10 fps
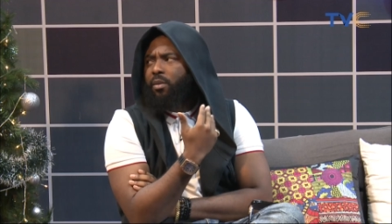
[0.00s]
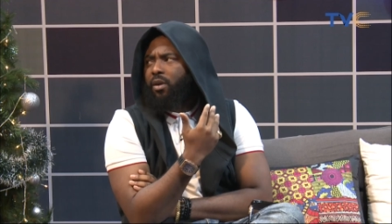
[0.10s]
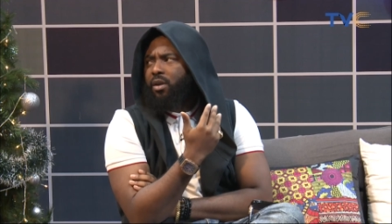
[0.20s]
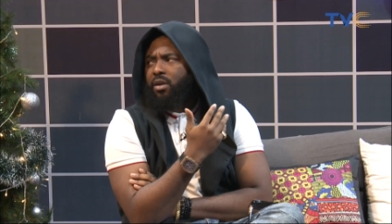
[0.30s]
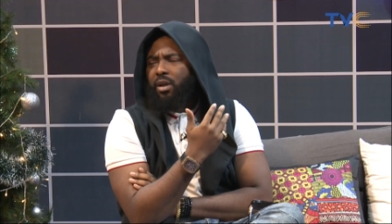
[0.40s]
to be
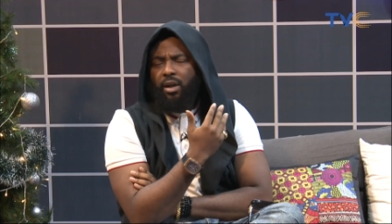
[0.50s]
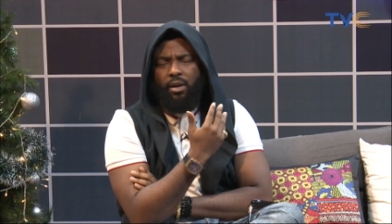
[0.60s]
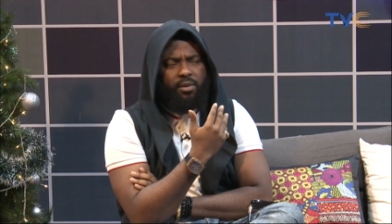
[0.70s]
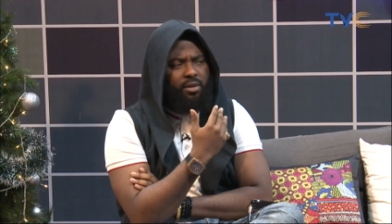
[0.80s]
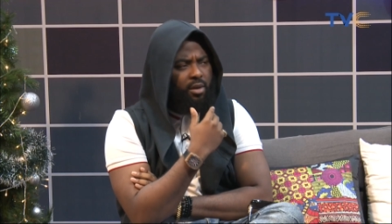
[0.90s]
honest.
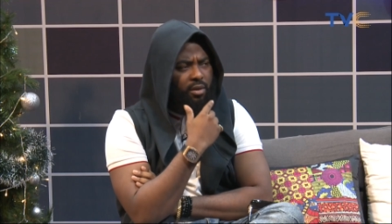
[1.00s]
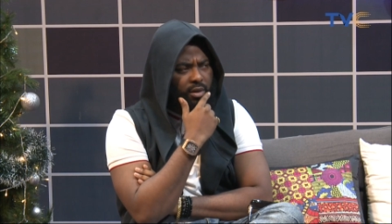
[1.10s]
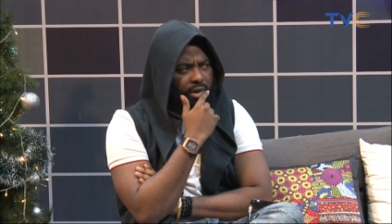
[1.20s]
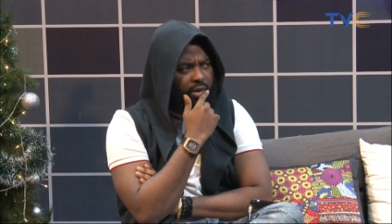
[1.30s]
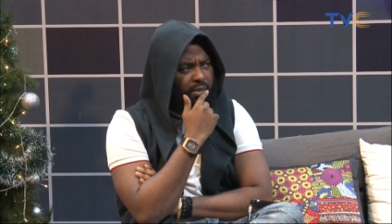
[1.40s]
Uh, it's
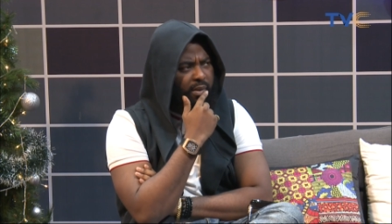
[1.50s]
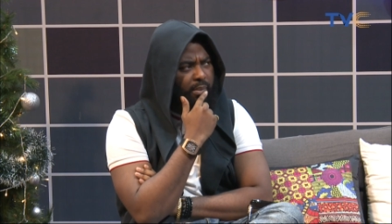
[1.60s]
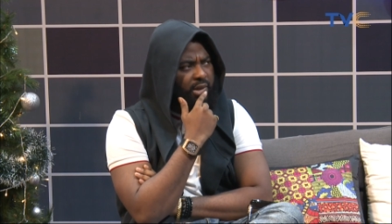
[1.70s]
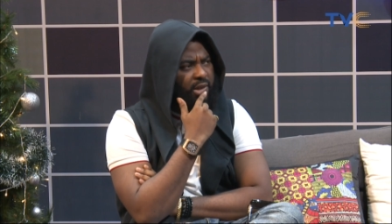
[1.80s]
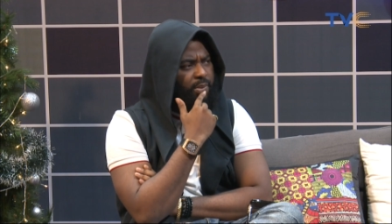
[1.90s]
none, none of my
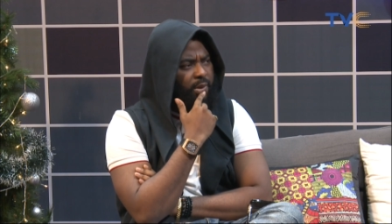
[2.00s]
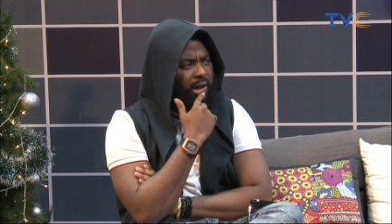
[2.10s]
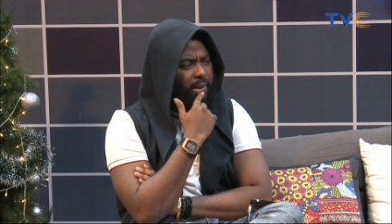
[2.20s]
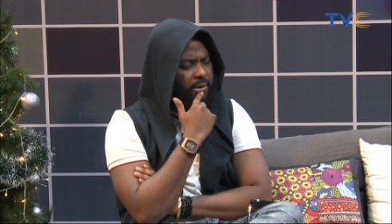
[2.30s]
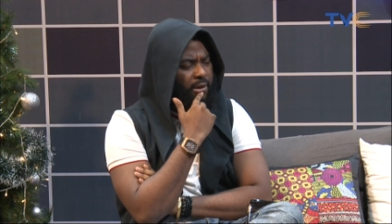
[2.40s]
business,
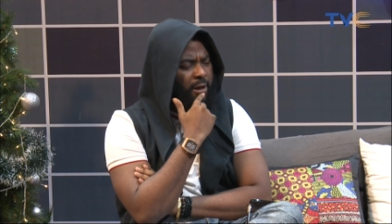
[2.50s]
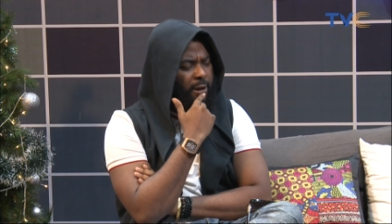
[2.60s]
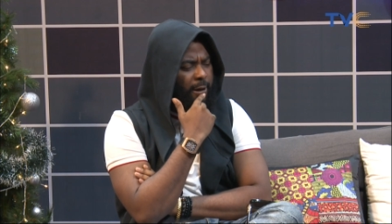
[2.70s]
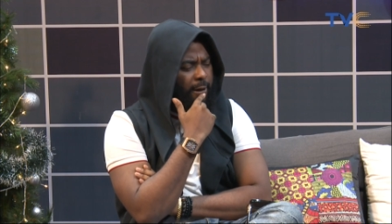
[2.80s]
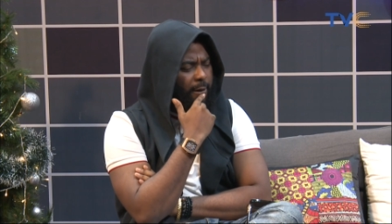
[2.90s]
perhaps.
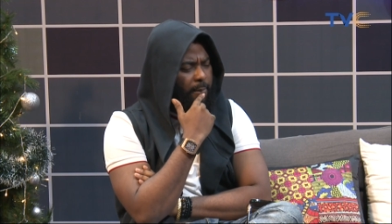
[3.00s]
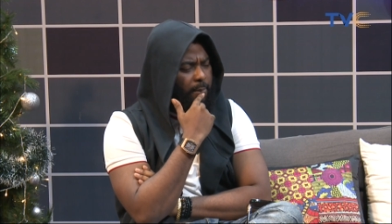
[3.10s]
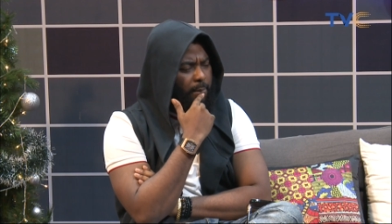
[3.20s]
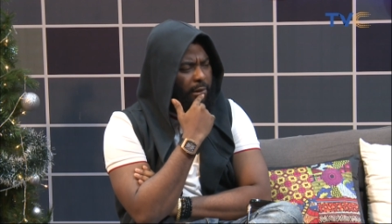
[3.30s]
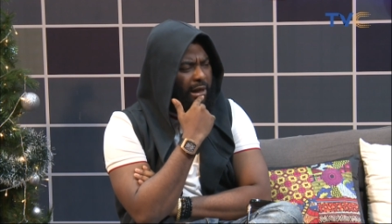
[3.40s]

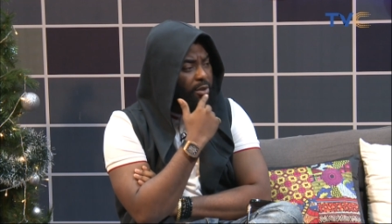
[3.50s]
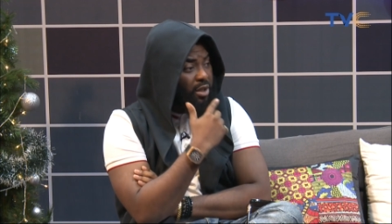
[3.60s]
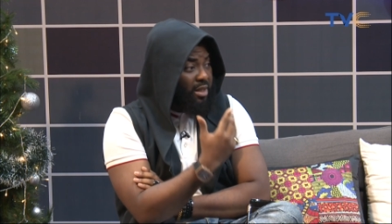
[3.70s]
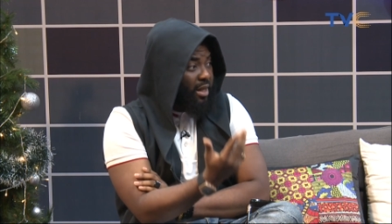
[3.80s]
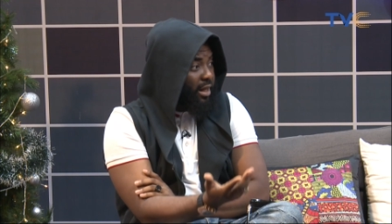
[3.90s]
Um, but I'm
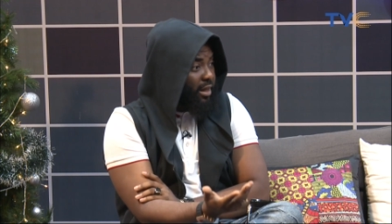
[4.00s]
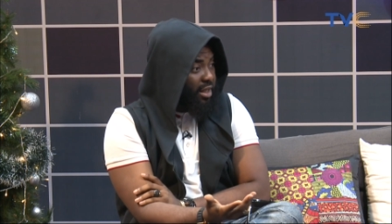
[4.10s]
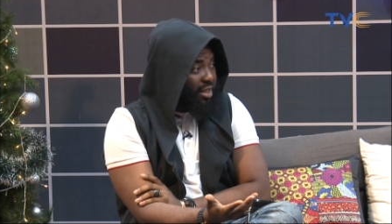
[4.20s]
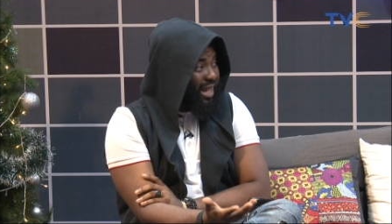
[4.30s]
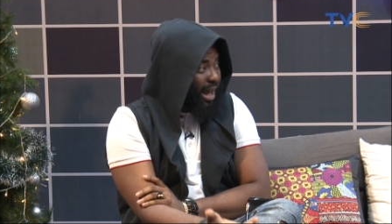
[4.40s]
just excited
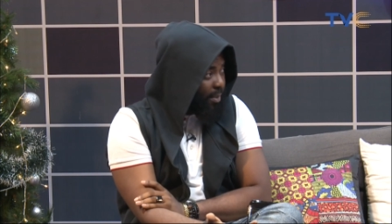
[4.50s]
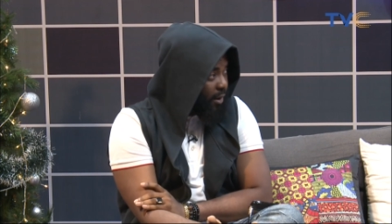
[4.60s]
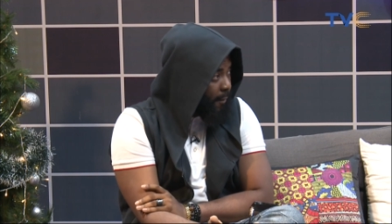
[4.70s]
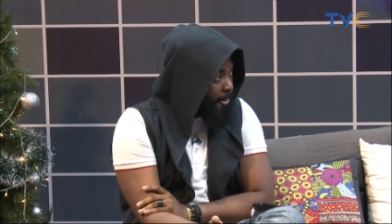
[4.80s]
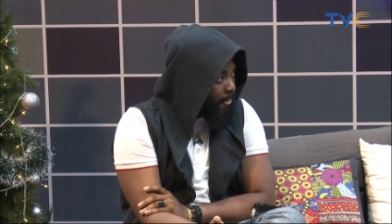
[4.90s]
that she's
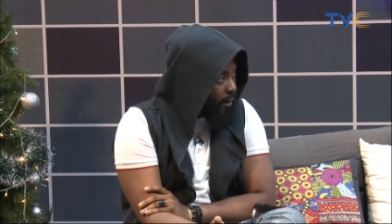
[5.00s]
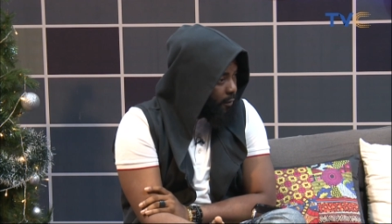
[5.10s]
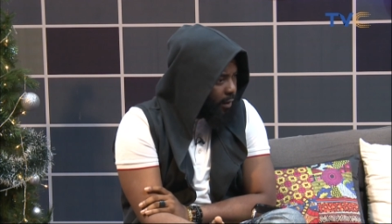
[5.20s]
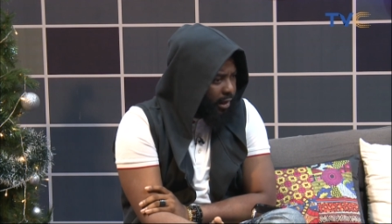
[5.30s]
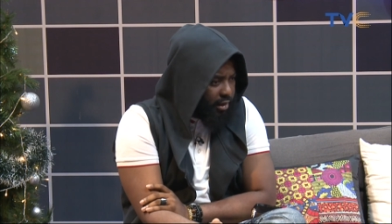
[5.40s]
happy, mm
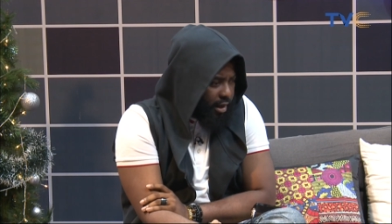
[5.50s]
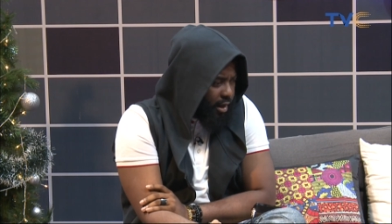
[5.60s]
-hmm. right?